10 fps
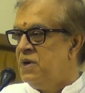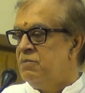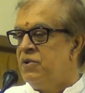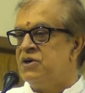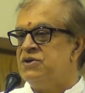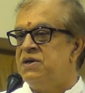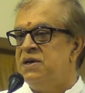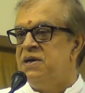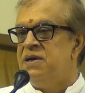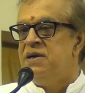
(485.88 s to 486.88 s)
Because
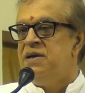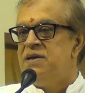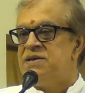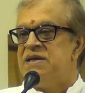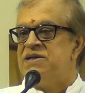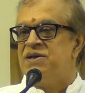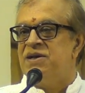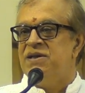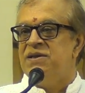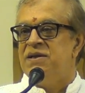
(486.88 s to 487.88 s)

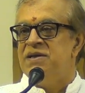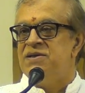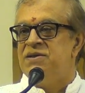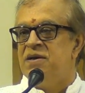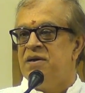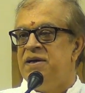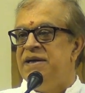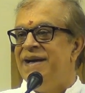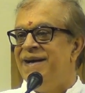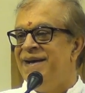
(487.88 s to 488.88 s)
Sanskrit is the
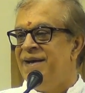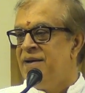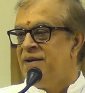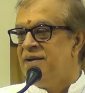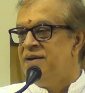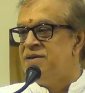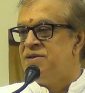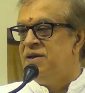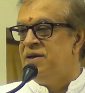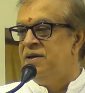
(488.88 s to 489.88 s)
DNA, it's
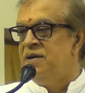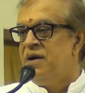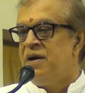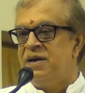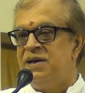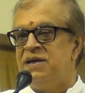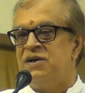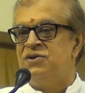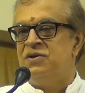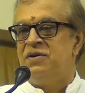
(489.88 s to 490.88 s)
the
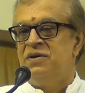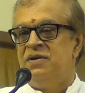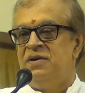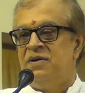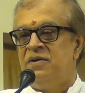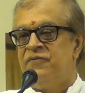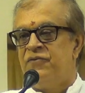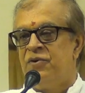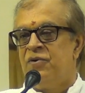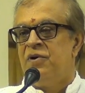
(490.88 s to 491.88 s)
architecture
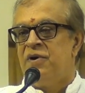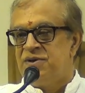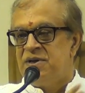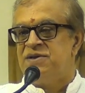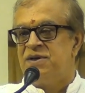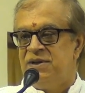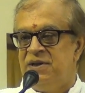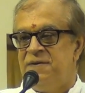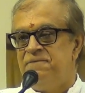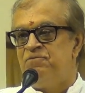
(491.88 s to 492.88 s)
for all our
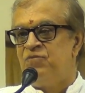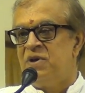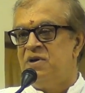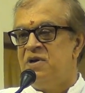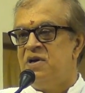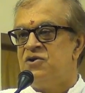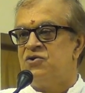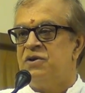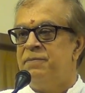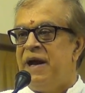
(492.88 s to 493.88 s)
Sanskriti. So
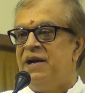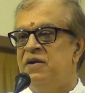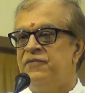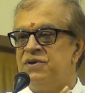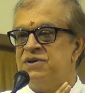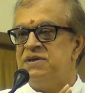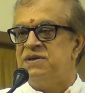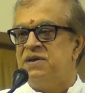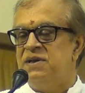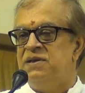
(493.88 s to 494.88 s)
the battle for
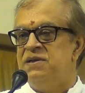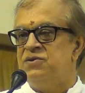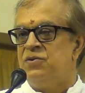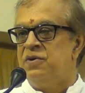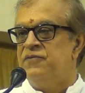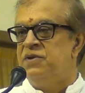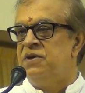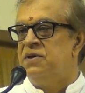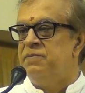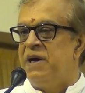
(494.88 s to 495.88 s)
Sanskrit is sort of
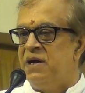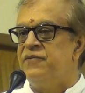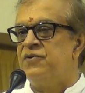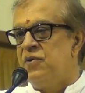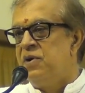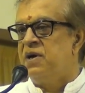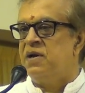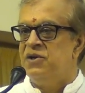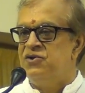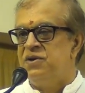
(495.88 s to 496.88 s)
the battle for all our
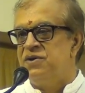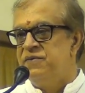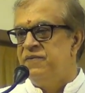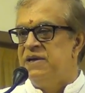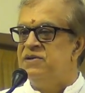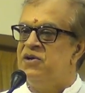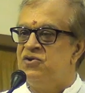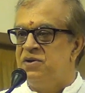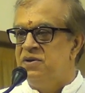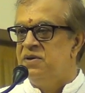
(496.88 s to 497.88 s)
culture,
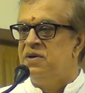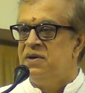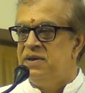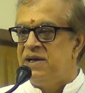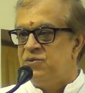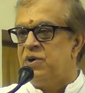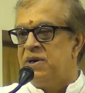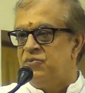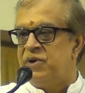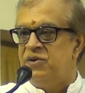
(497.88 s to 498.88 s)
civilization. That's what
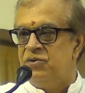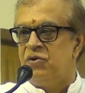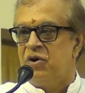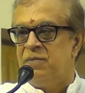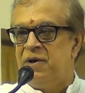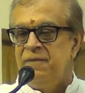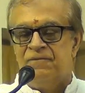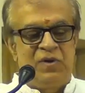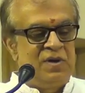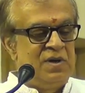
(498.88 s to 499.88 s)
I'm trying to talk about.
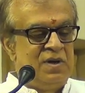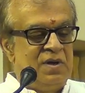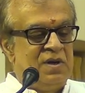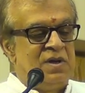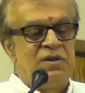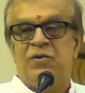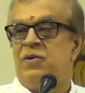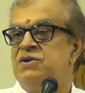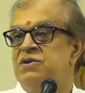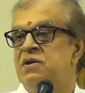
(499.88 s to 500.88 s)
The
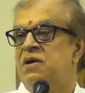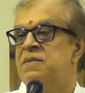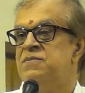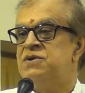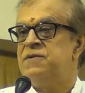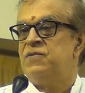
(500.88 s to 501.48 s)
question comes,